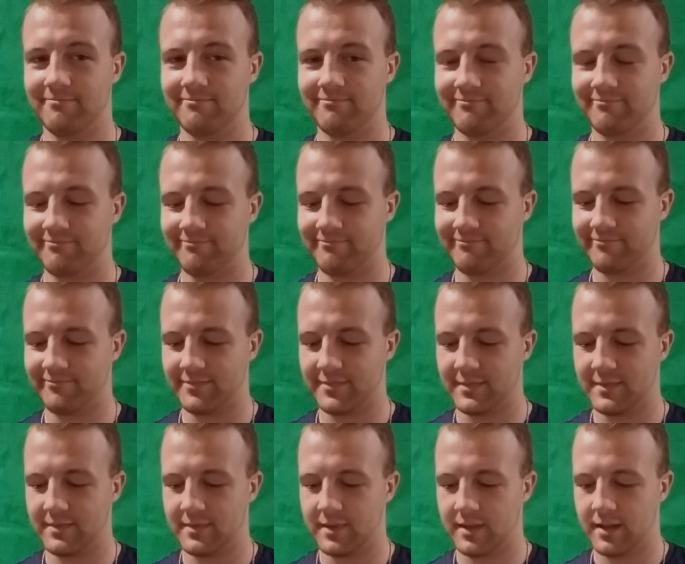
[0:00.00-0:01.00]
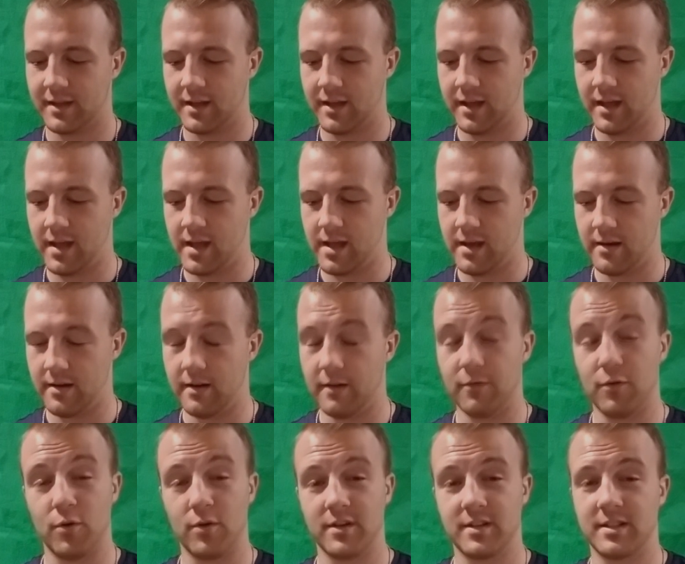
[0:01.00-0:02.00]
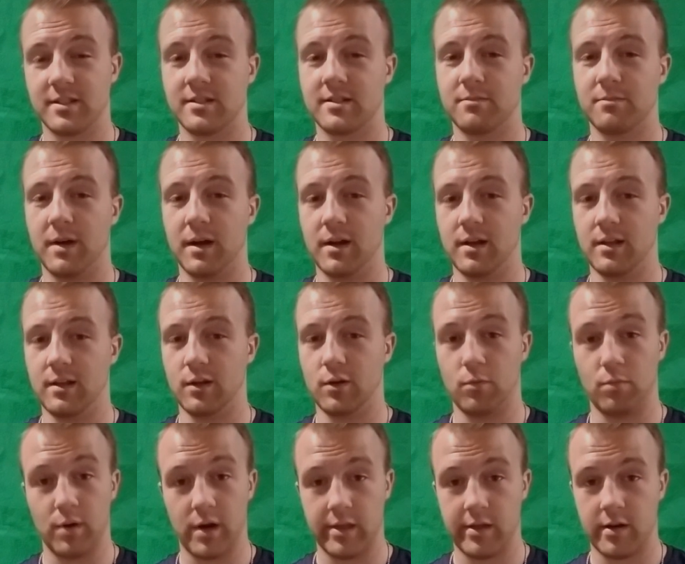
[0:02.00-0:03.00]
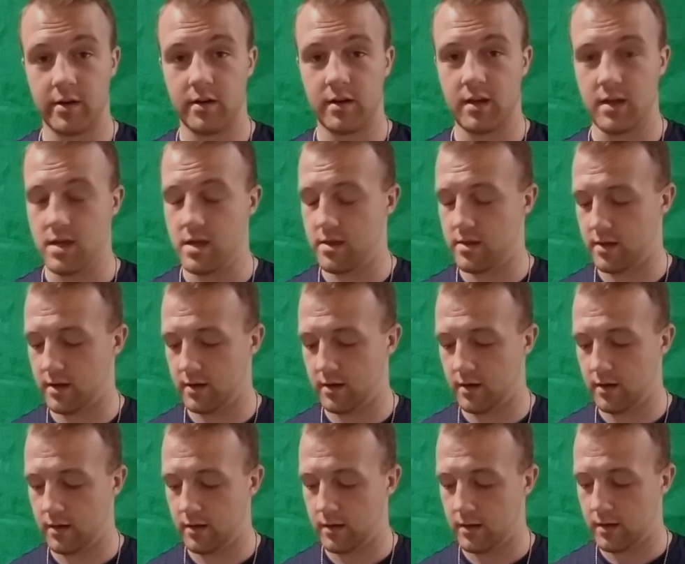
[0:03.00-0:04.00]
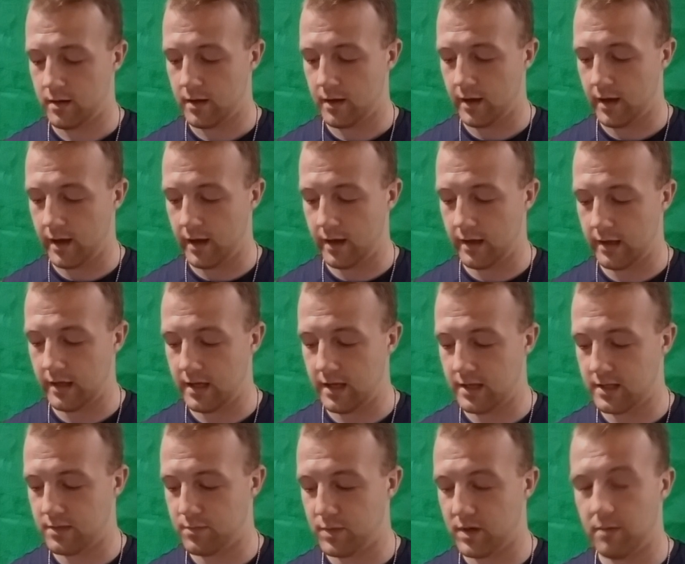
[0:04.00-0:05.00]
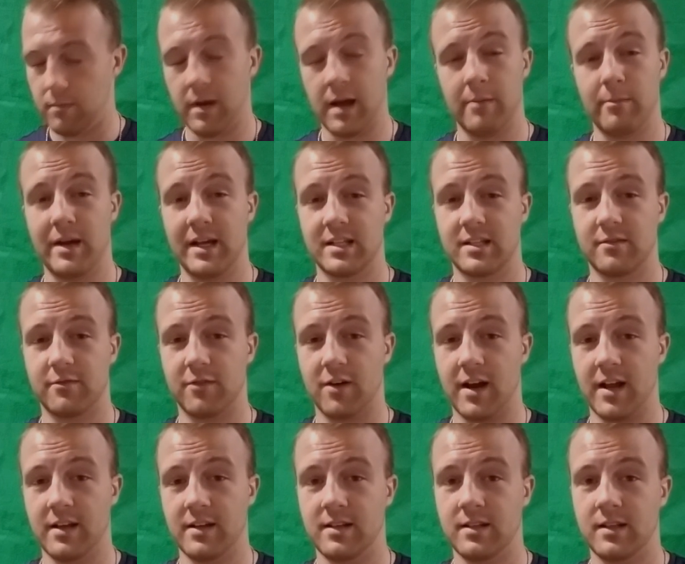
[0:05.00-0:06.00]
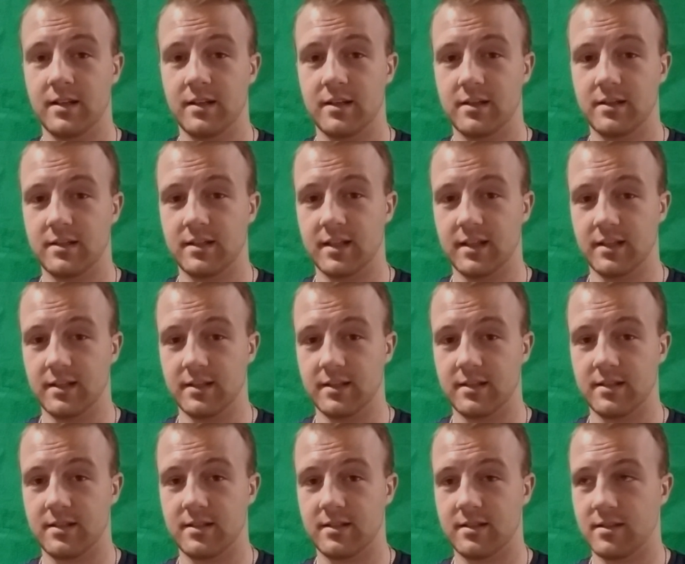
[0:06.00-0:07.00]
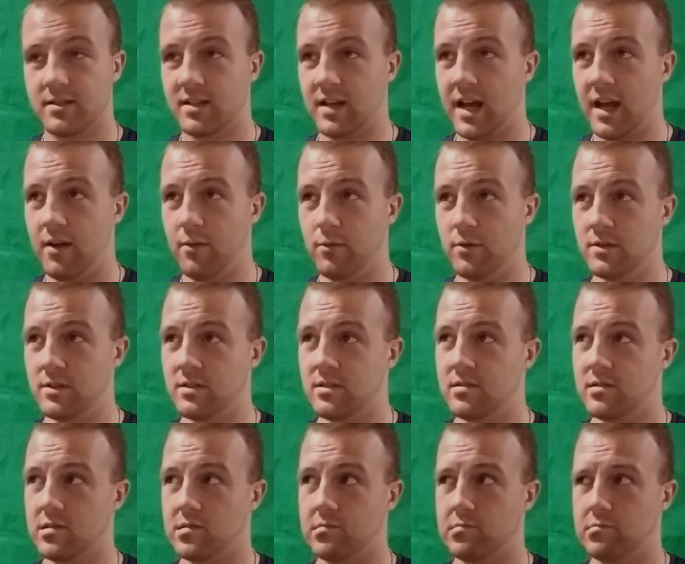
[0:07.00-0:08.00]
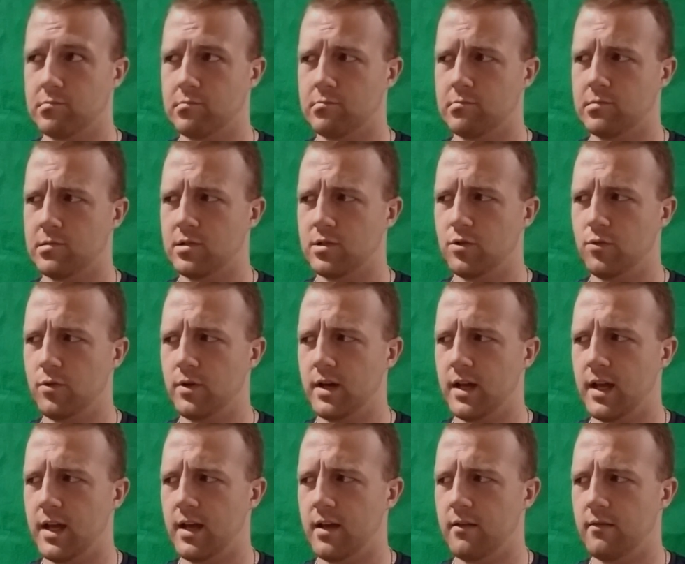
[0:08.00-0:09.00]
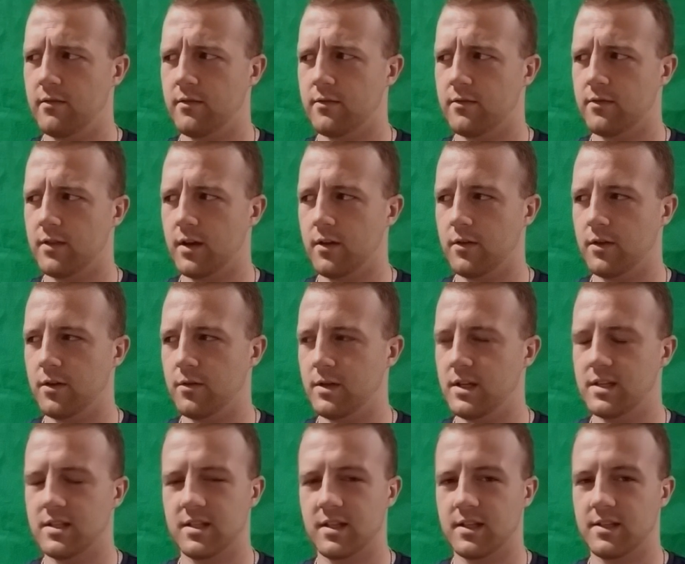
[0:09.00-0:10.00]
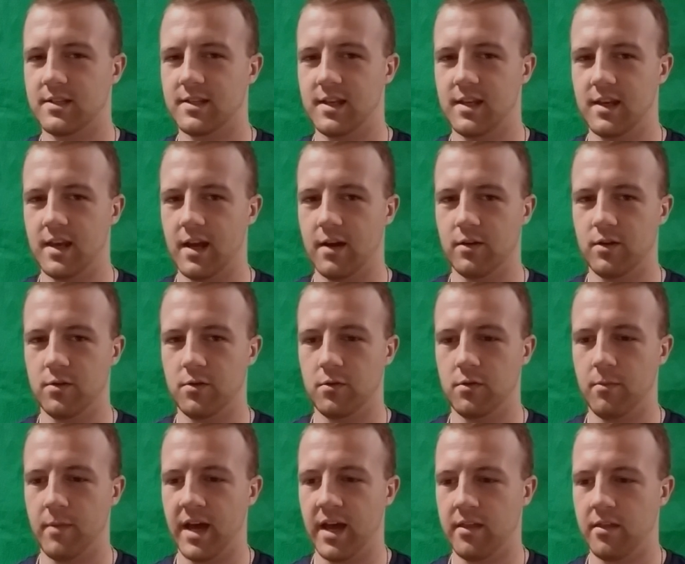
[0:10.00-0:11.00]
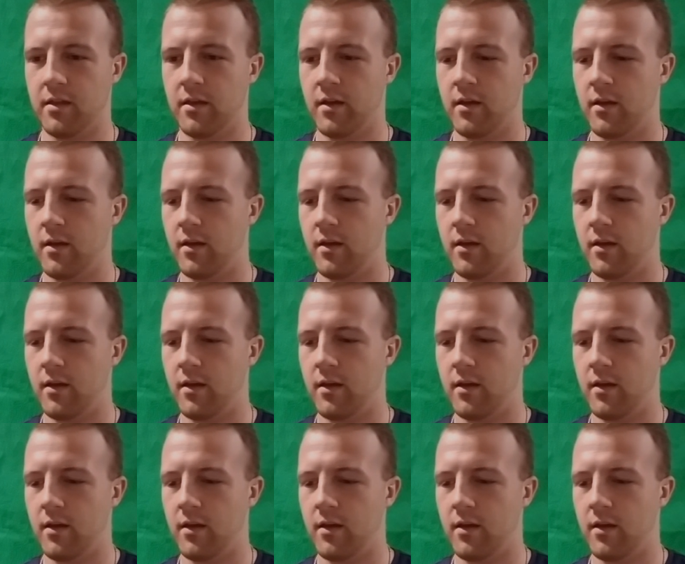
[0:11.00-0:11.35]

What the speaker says: And of course, my little brother, Ethan, he has been my best friend since I was 2.5? I don't know. He's 16 now, you do the math.